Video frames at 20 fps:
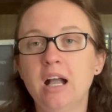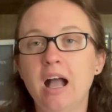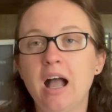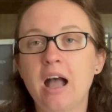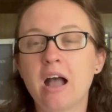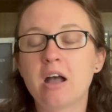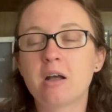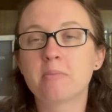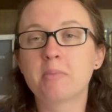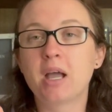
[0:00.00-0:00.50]

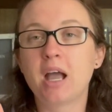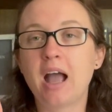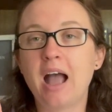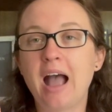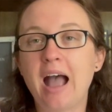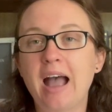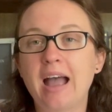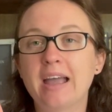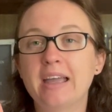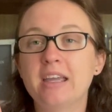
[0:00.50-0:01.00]

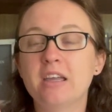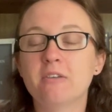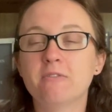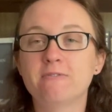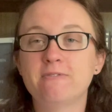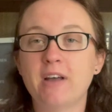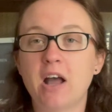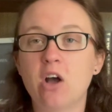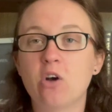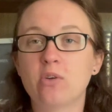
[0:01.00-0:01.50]
I
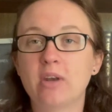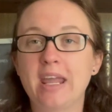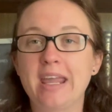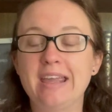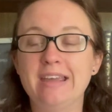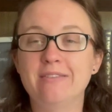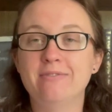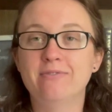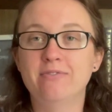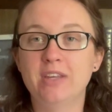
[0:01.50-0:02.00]
found
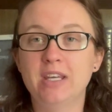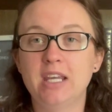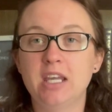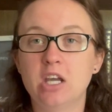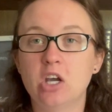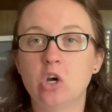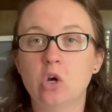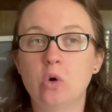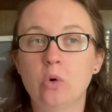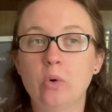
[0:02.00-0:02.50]
a
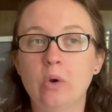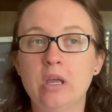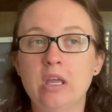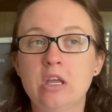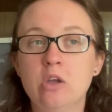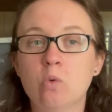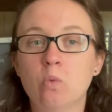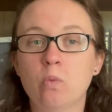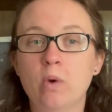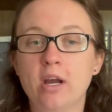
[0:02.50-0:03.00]
video
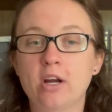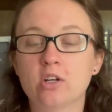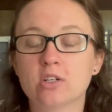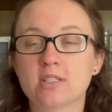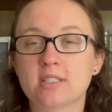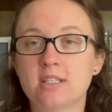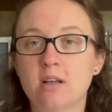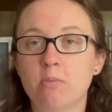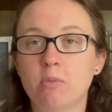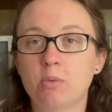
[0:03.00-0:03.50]
where
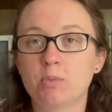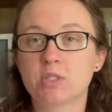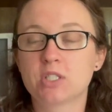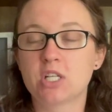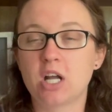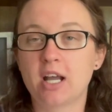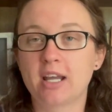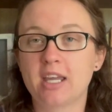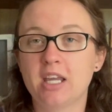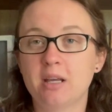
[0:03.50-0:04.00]
someone was
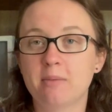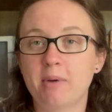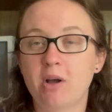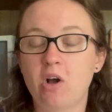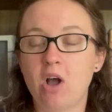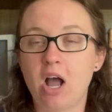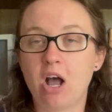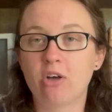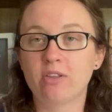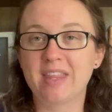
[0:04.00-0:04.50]
talking
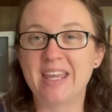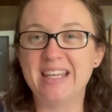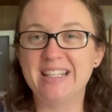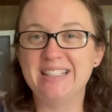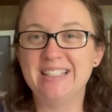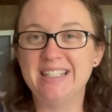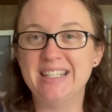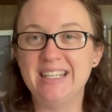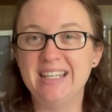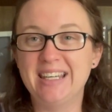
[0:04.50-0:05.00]
about how they
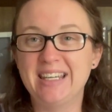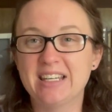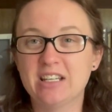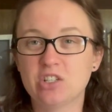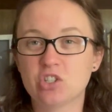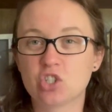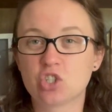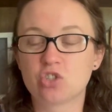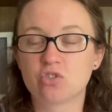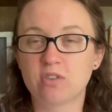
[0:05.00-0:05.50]

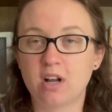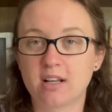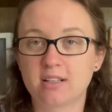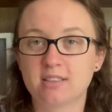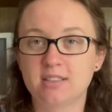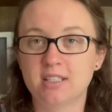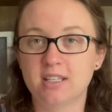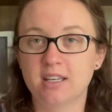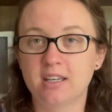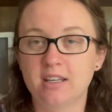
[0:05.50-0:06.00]

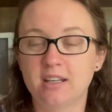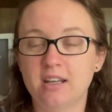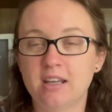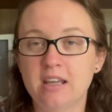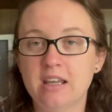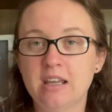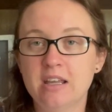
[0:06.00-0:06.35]
deconstructed